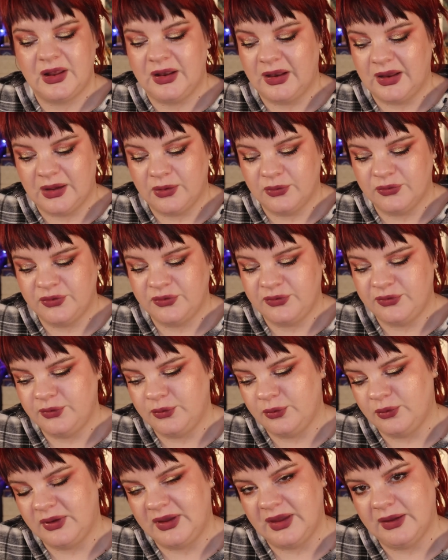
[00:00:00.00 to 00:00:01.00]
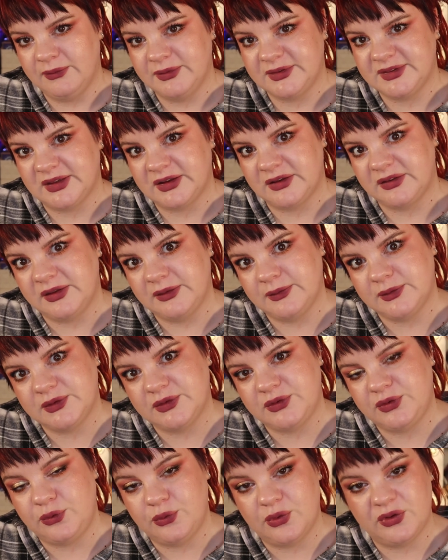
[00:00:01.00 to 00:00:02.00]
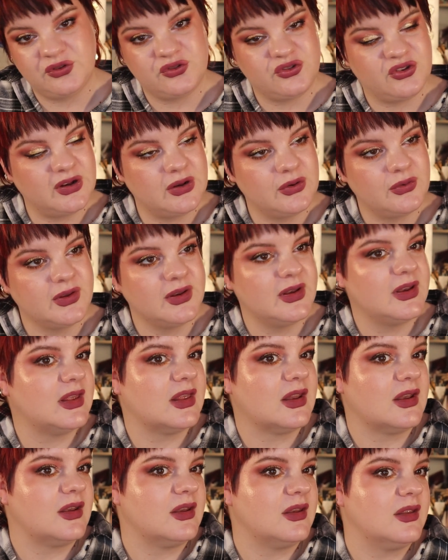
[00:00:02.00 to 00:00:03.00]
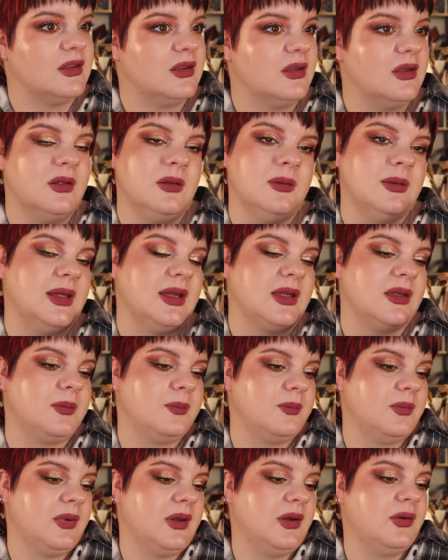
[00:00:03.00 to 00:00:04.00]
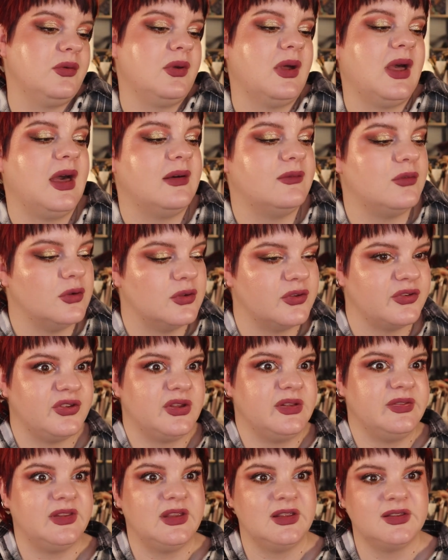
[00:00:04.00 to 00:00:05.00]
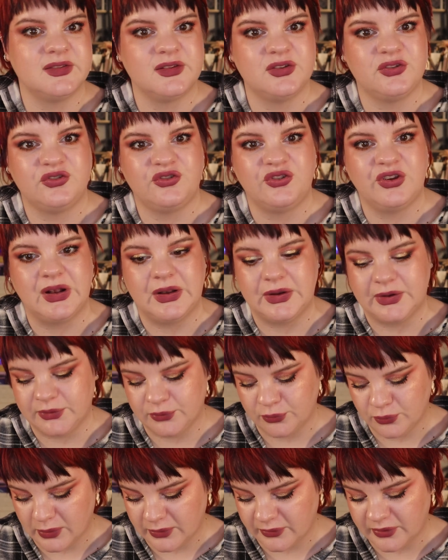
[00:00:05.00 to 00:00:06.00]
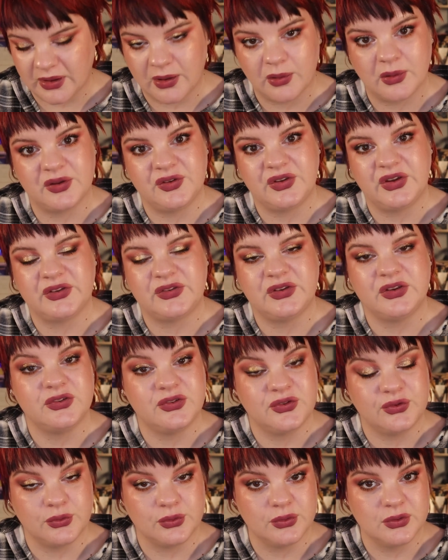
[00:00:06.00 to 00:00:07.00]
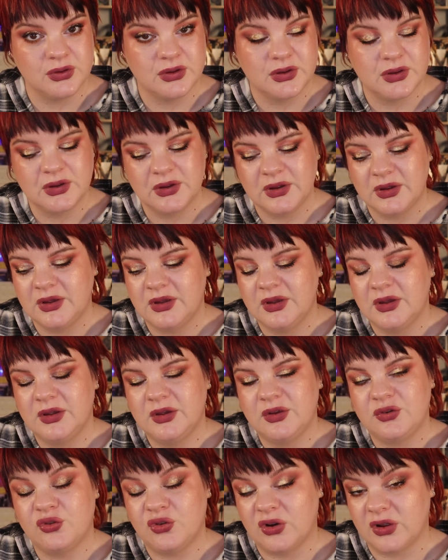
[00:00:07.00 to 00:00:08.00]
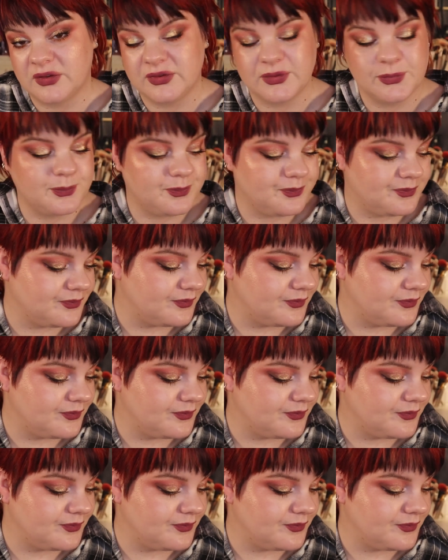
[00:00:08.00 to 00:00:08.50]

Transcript: allowed to give sedatives to children, and here you have all these children who are now addicted to drugs,